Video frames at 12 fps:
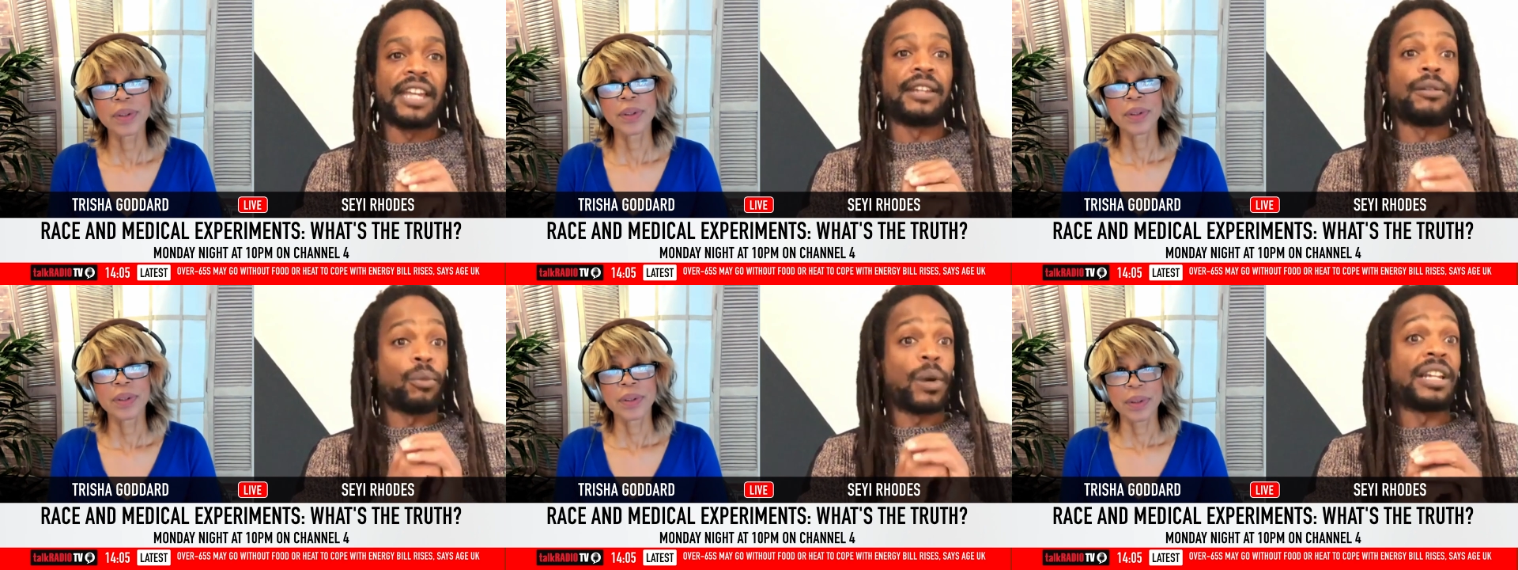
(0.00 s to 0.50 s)

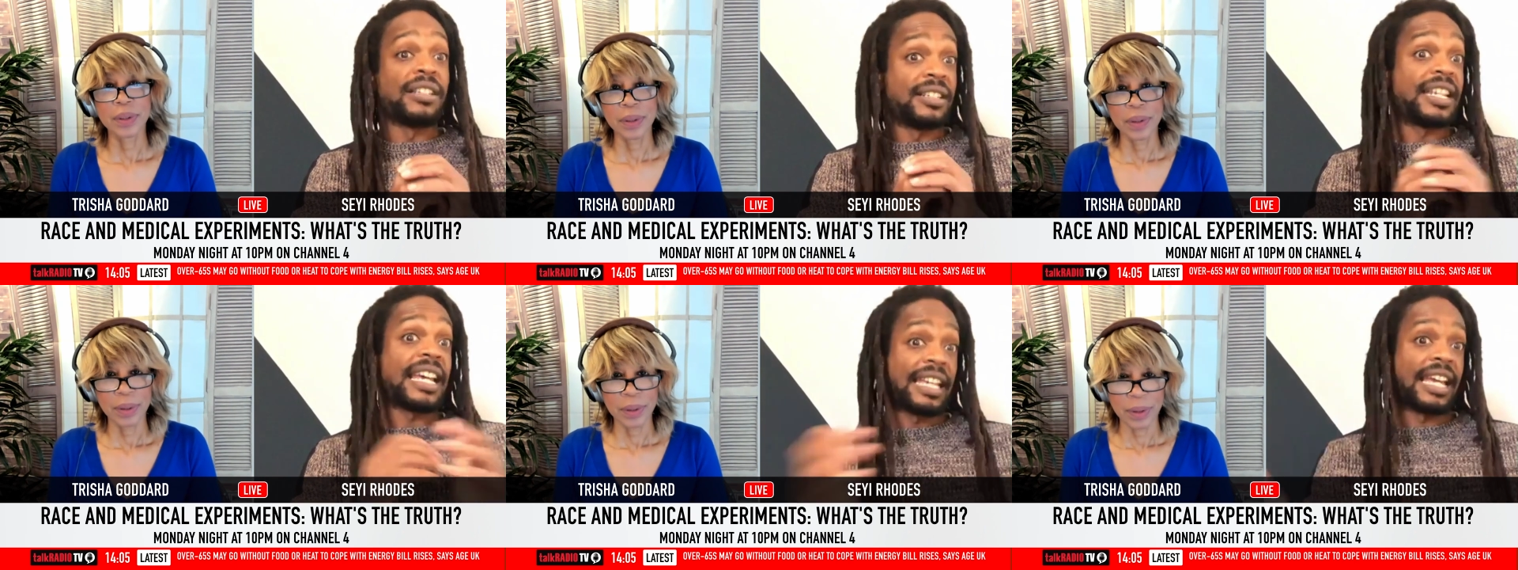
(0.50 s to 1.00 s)
Speaker 1: then
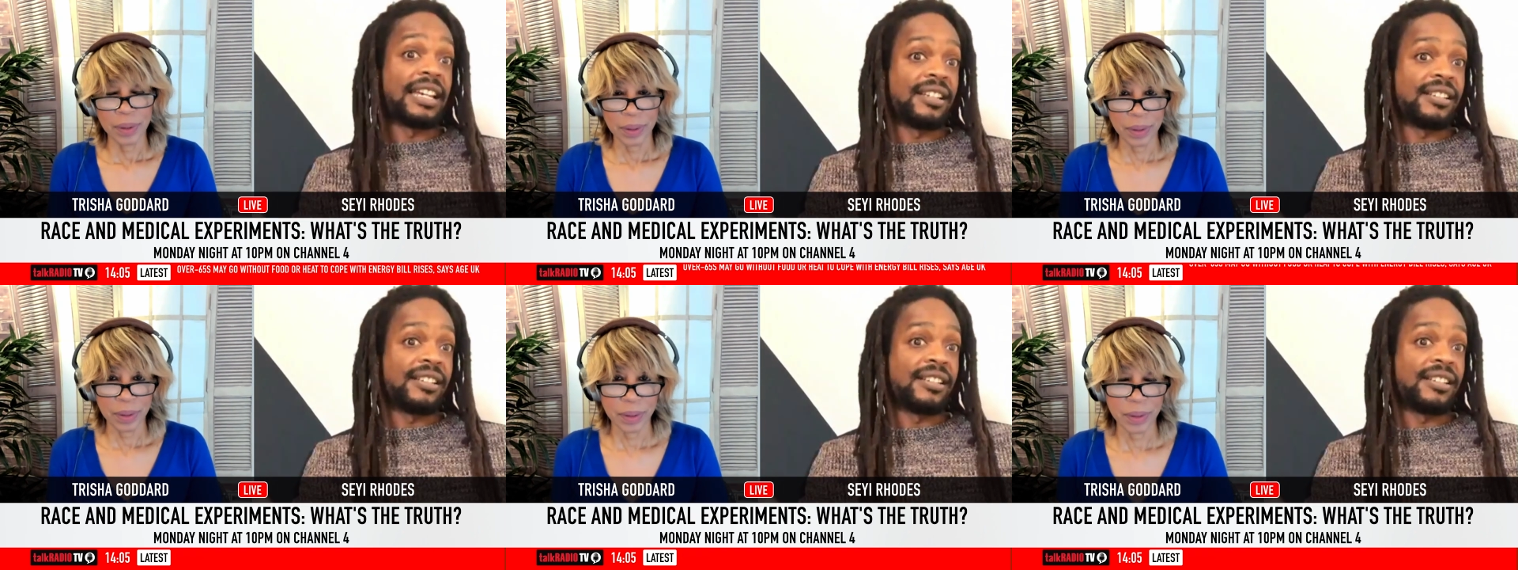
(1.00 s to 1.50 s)
went
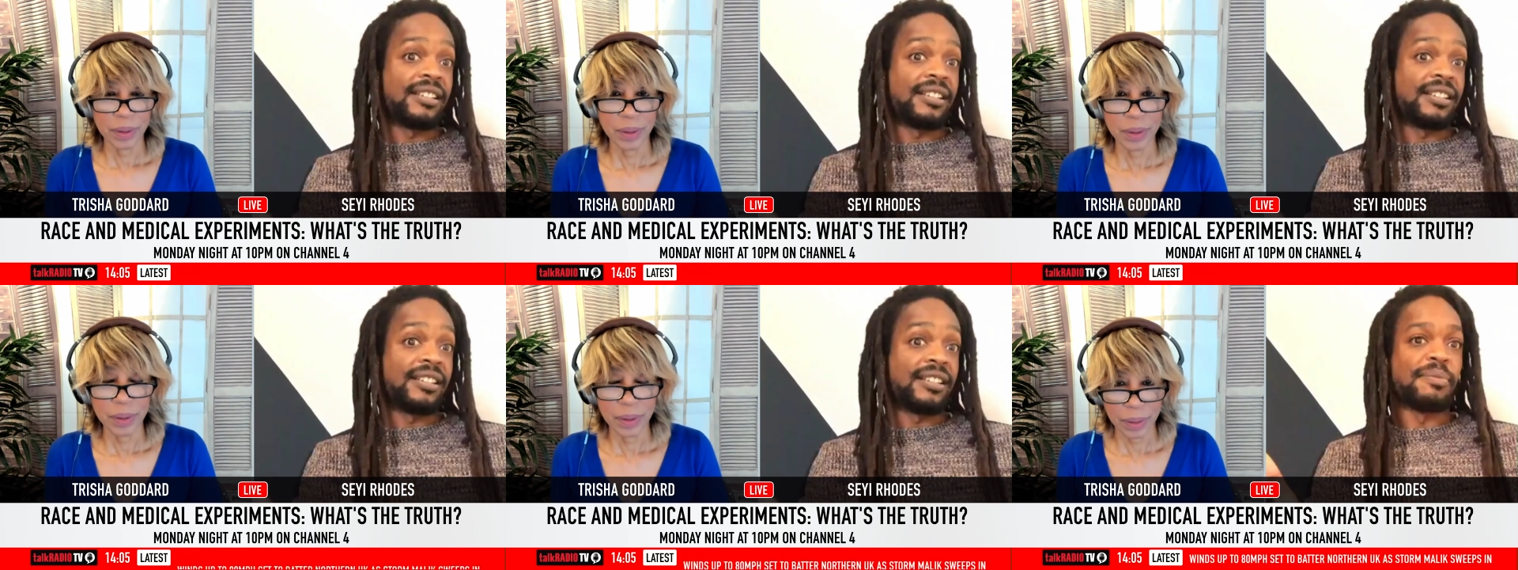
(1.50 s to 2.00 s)

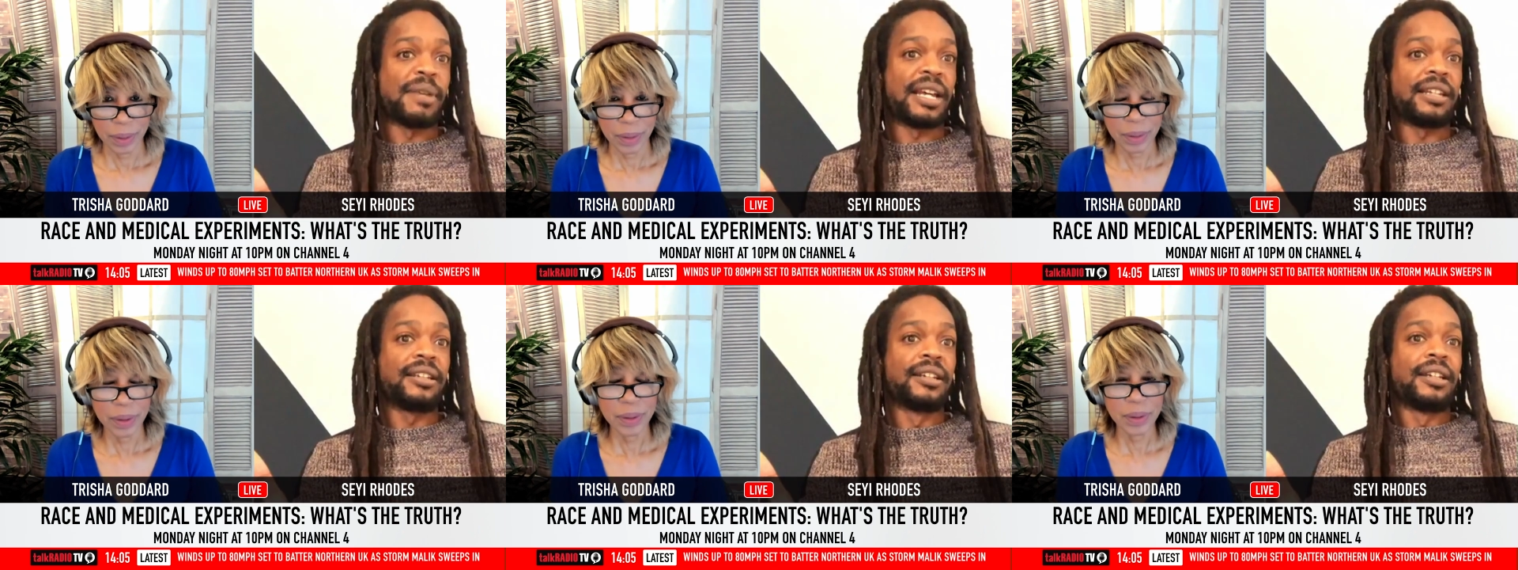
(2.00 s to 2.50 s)
decades, these
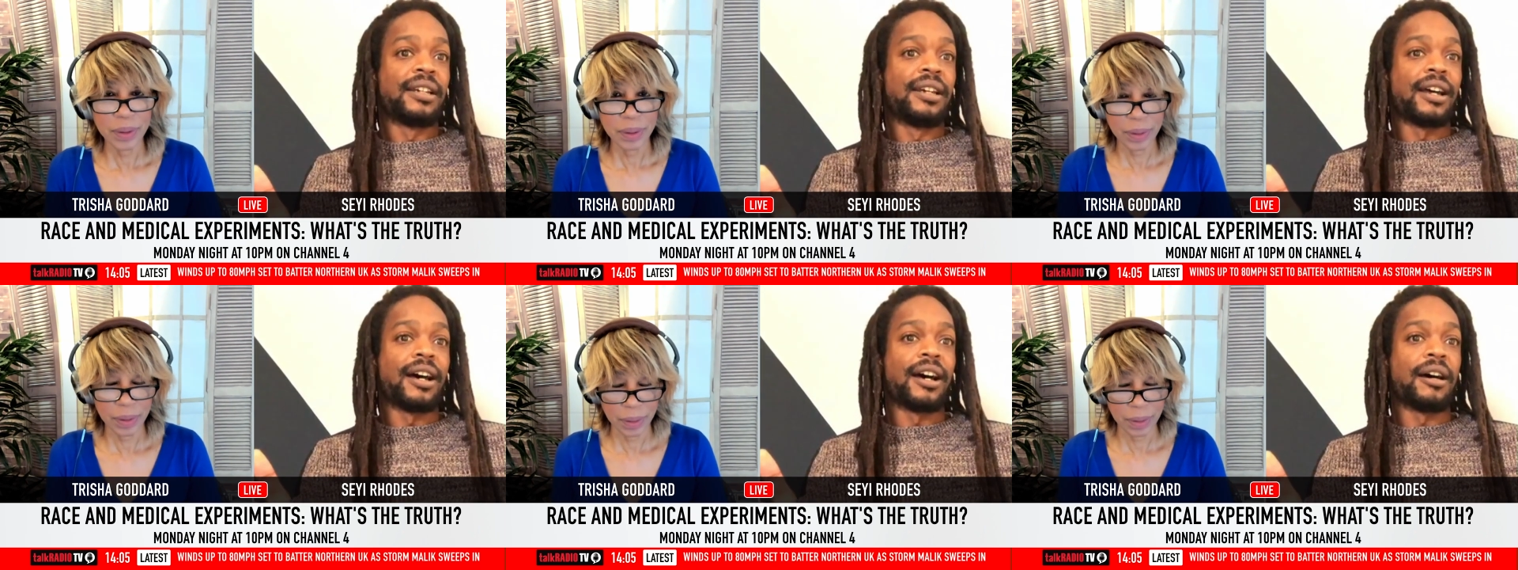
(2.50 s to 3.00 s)
men,
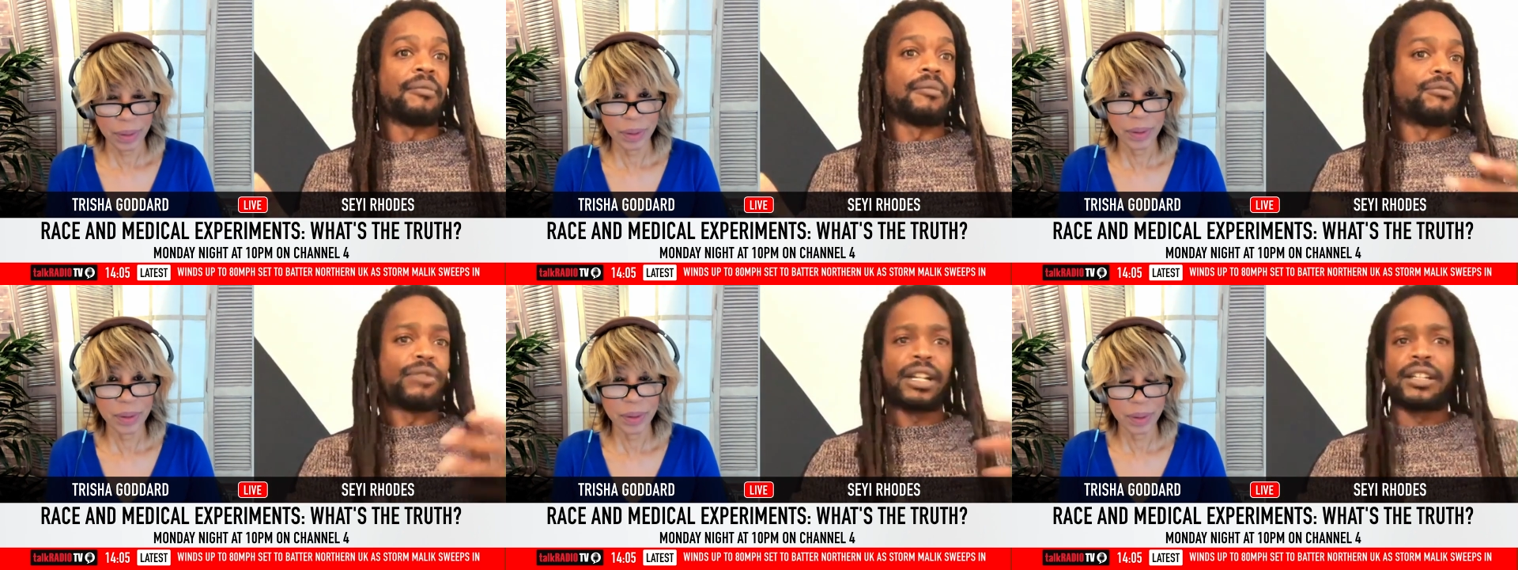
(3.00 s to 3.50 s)

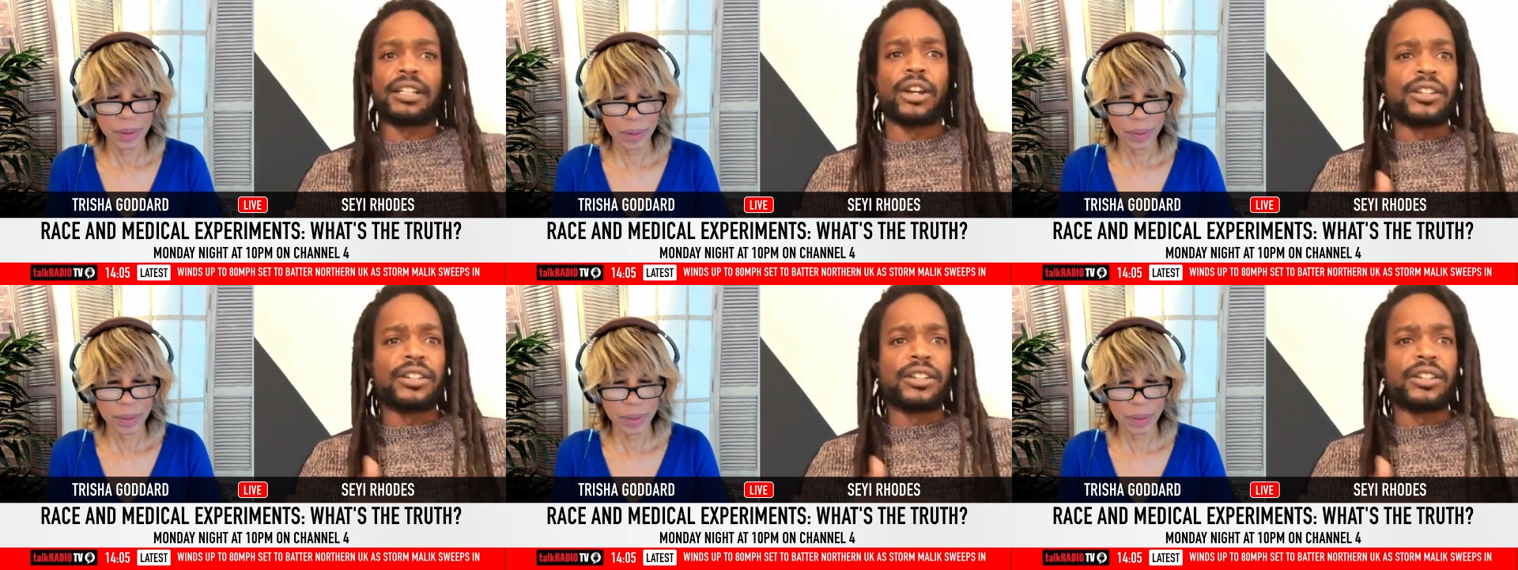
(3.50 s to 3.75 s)
um, regularly